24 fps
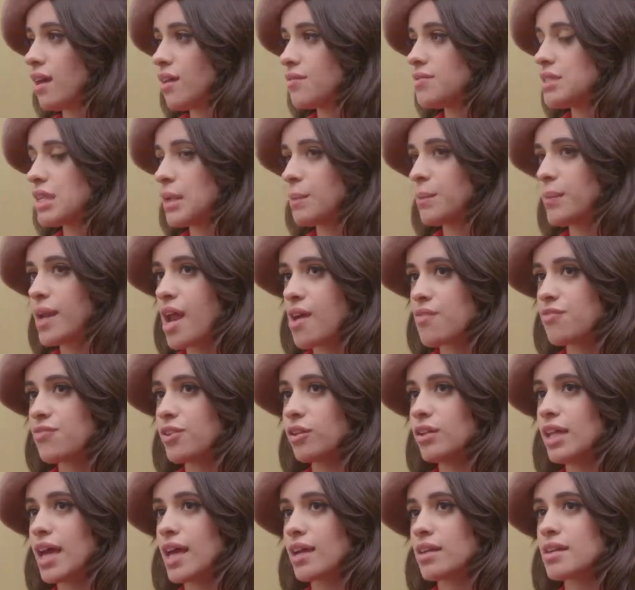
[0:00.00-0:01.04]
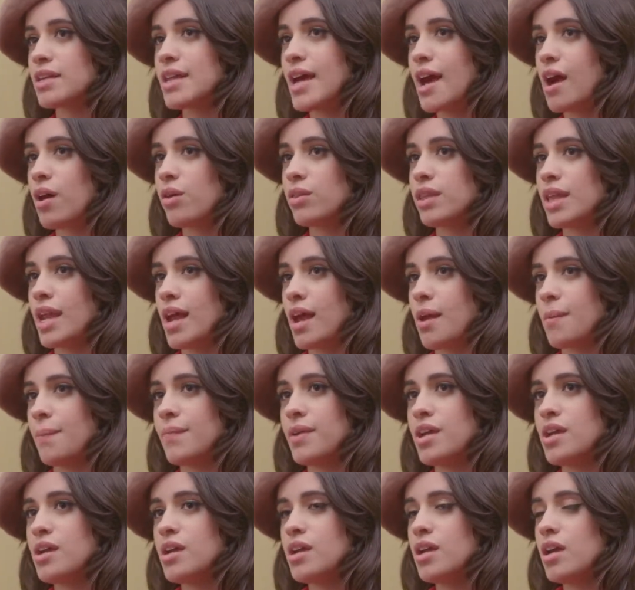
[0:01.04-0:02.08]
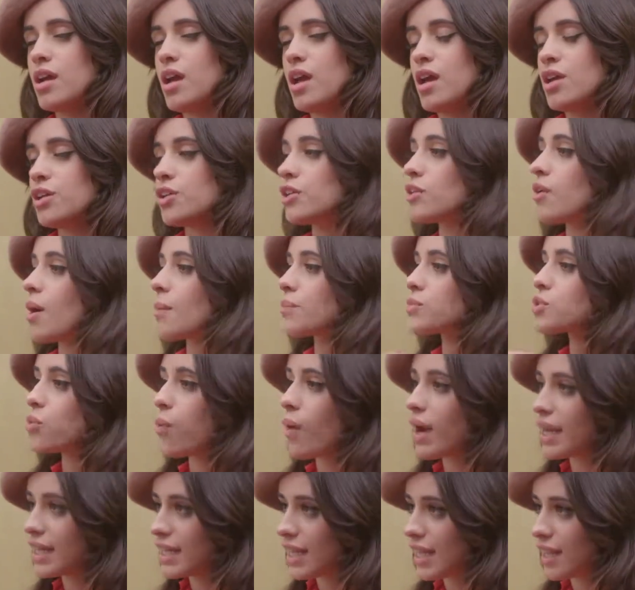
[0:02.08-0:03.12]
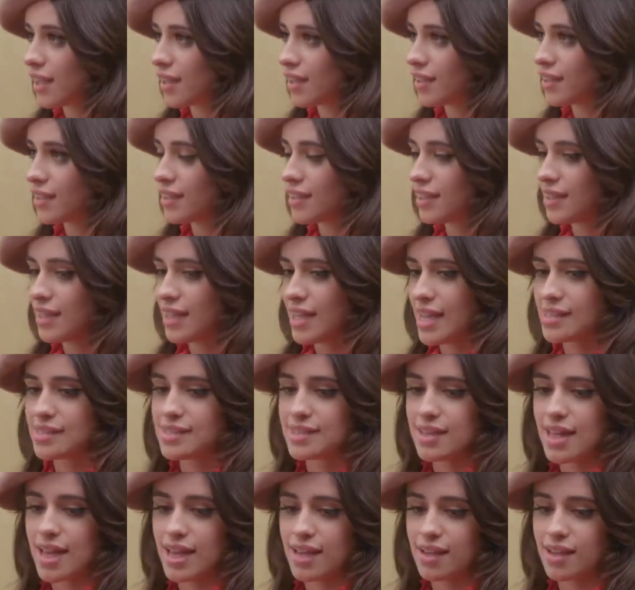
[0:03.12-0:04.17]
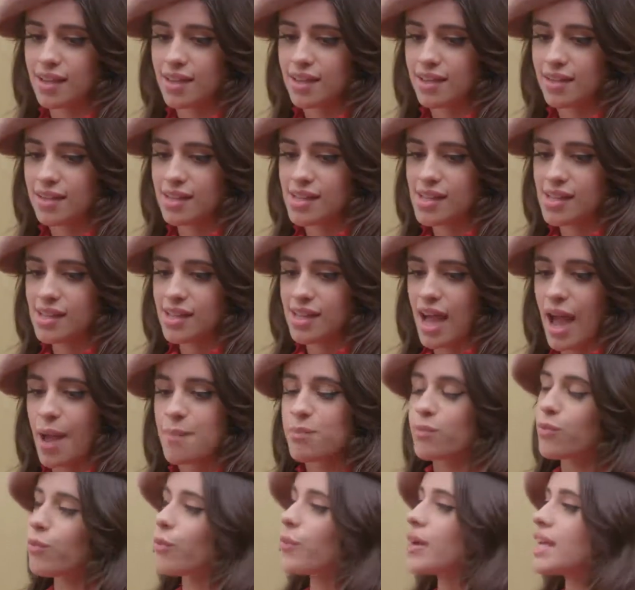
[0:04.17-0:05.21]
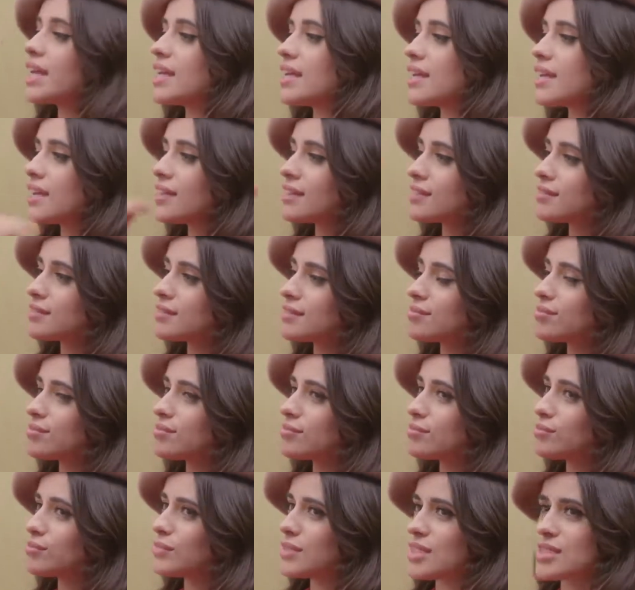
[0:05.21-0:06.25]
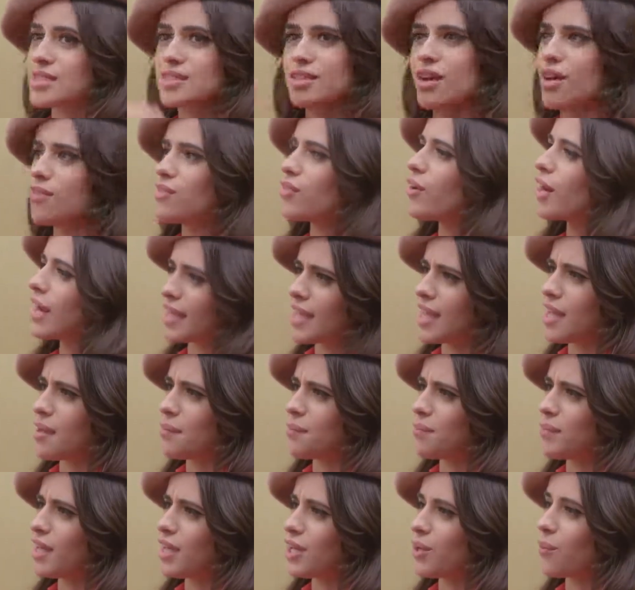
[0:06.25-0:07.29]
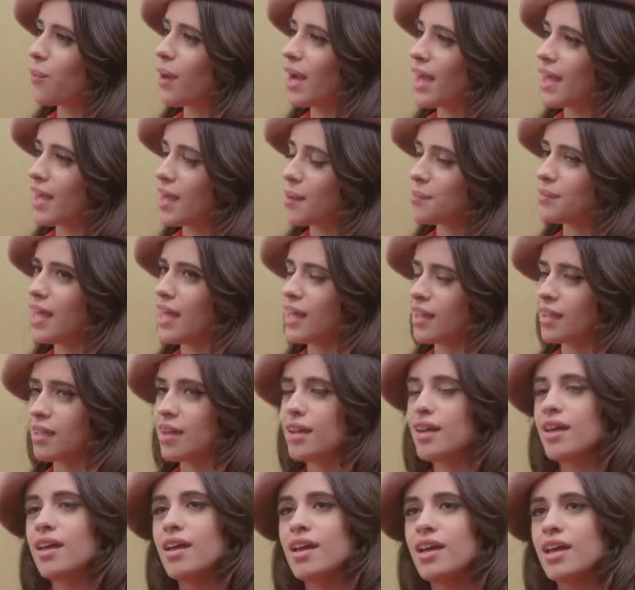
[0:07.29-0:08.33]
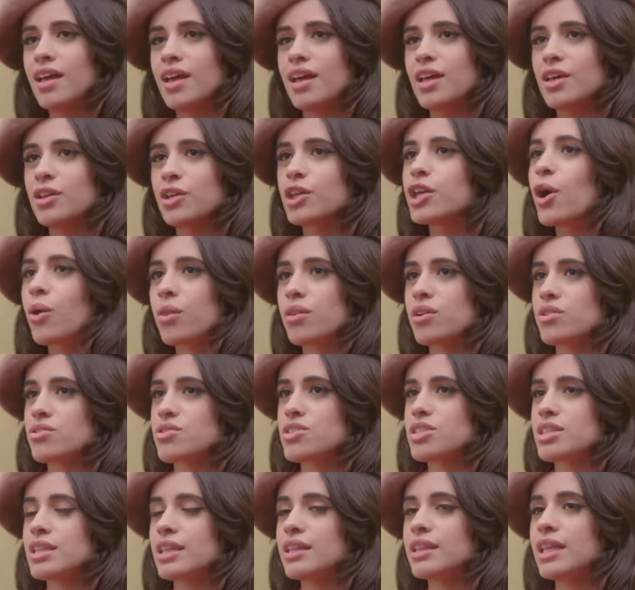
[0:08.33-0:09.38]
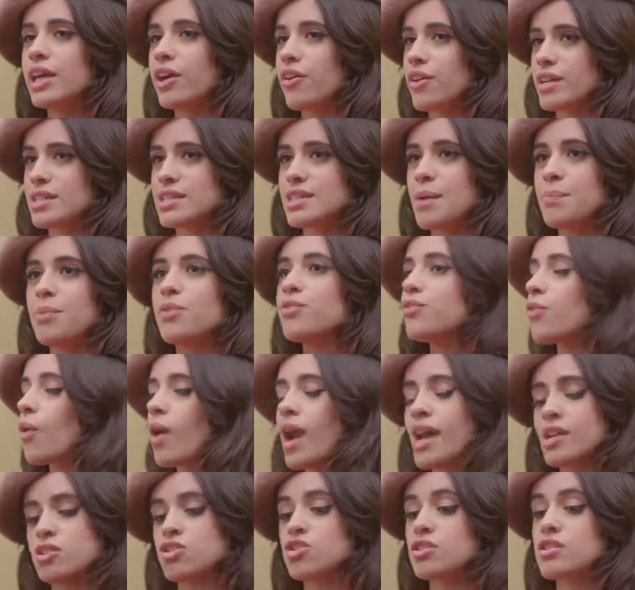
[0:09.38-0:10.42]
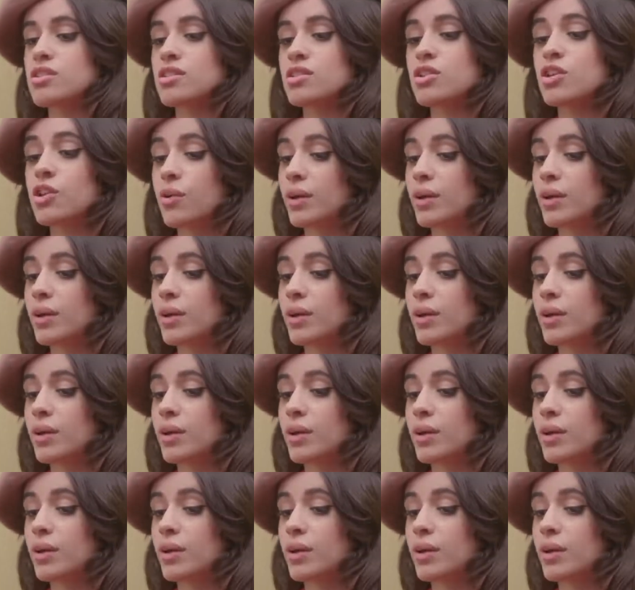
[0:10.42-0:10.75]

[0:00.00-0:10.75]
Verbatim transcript: parents loved him, but I feel like now that I'm, you know, I'm 20, it's like I'm rediscovering yeah. him in a way. I'm like, you know, there's lyrics that before I